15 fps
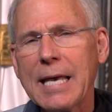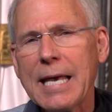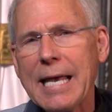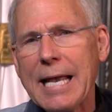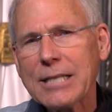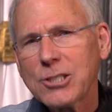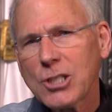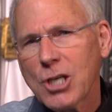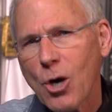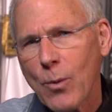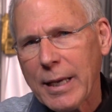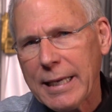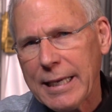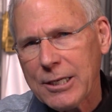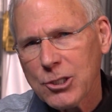It's
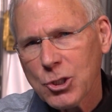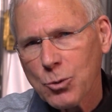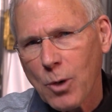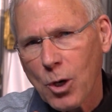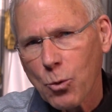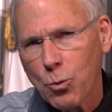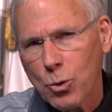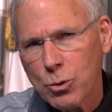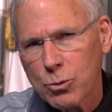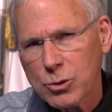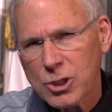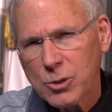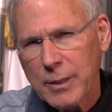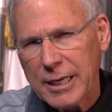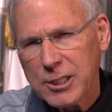going into our
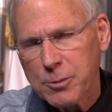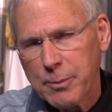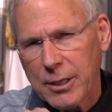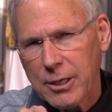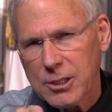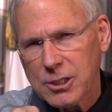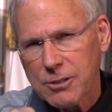wounds that we experience